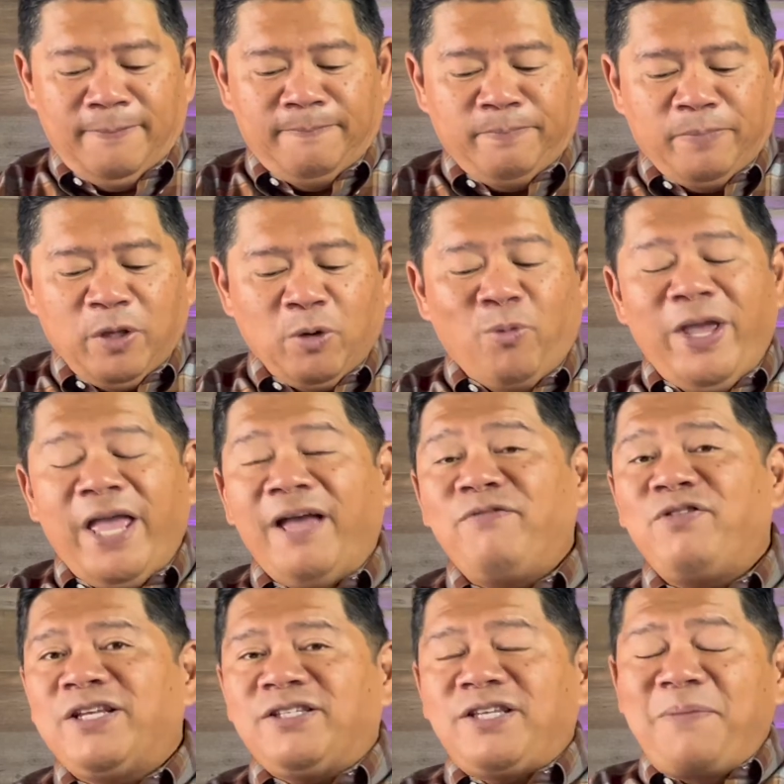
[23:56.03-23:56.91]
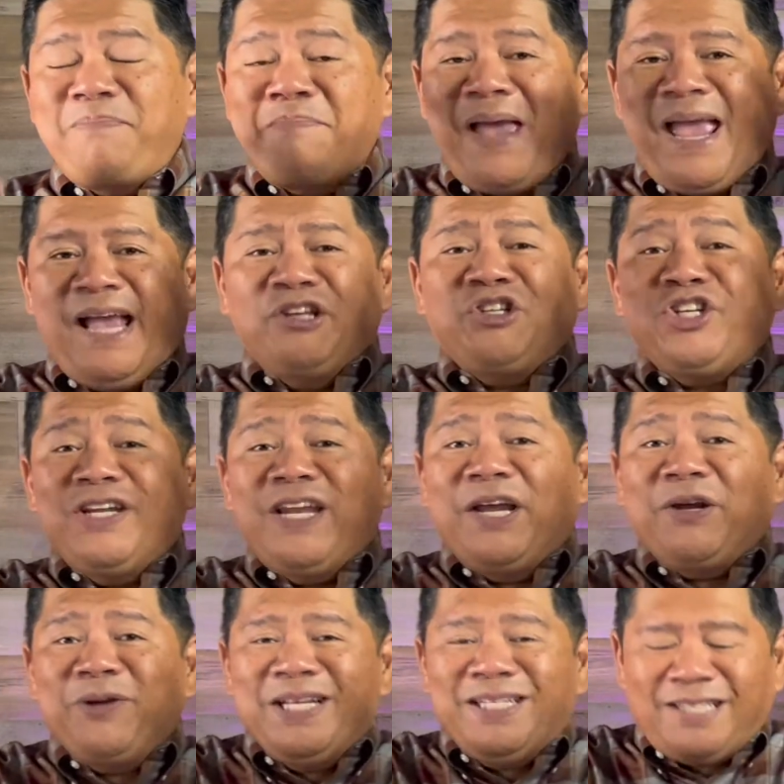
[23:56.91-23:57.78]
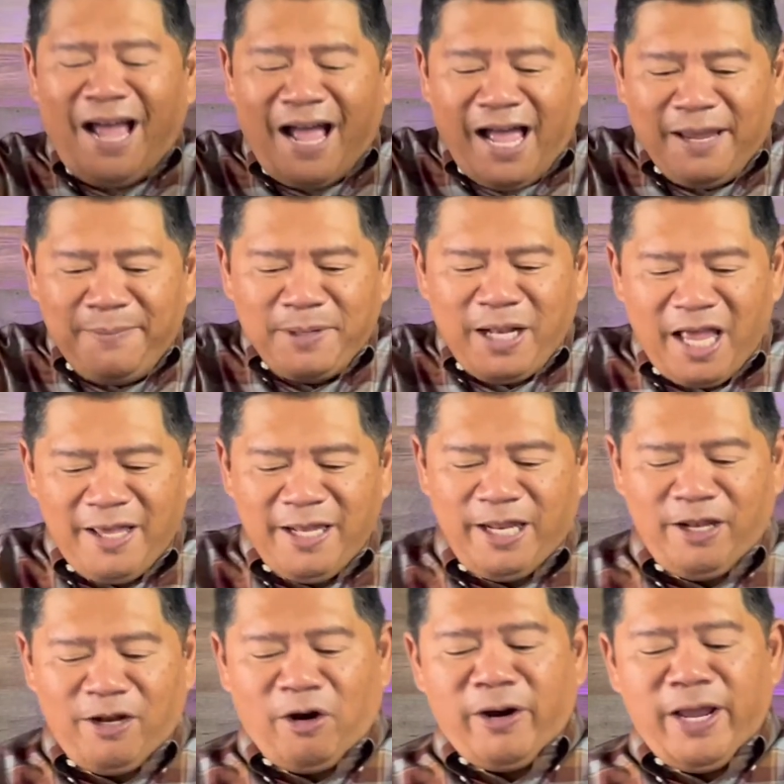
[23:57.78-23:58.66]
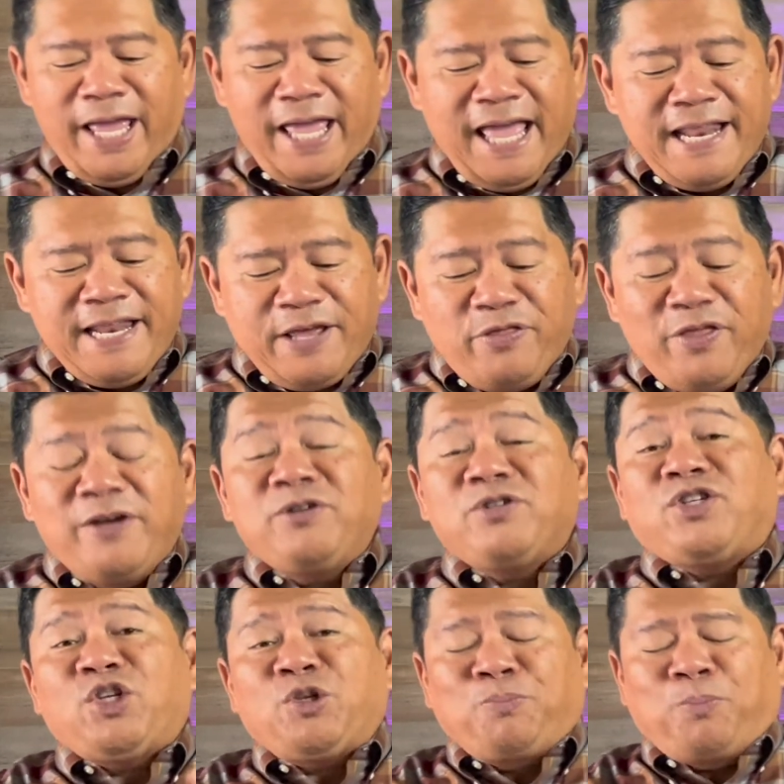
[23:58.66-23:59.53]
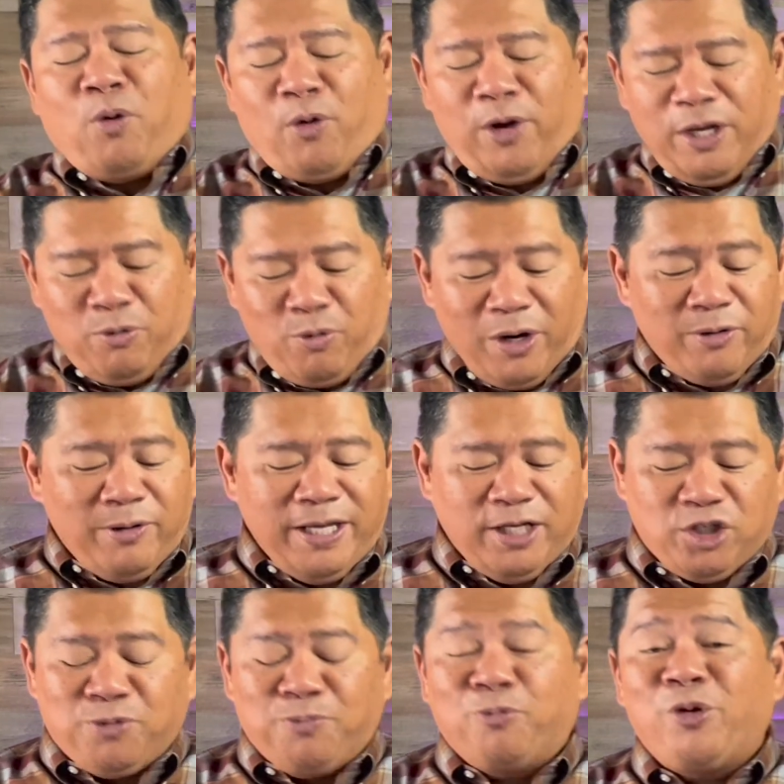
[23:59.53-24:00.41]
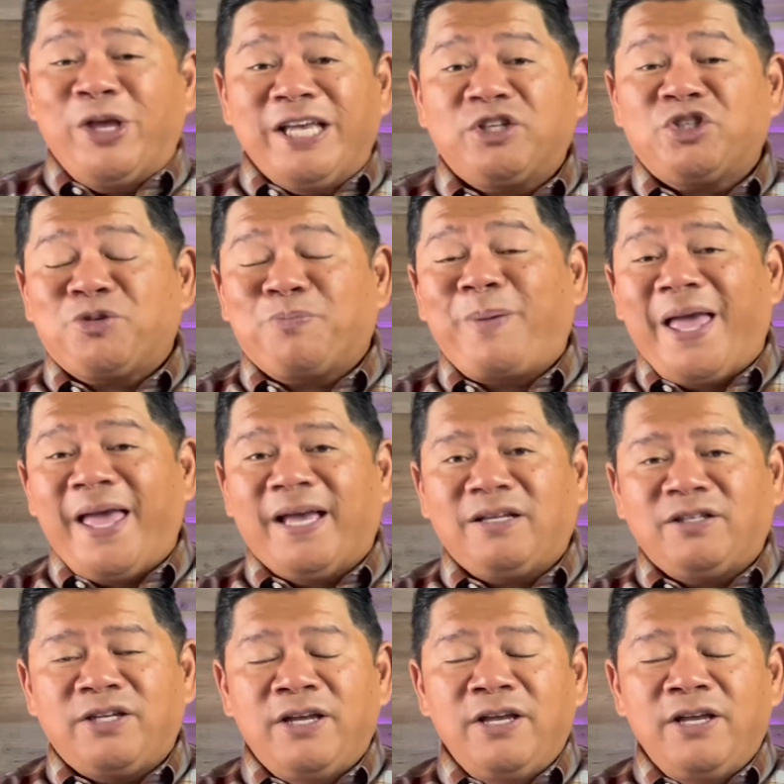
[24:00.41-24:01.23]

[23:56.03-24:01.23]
We have this imaginary timeline in our head, and there's this point where we expect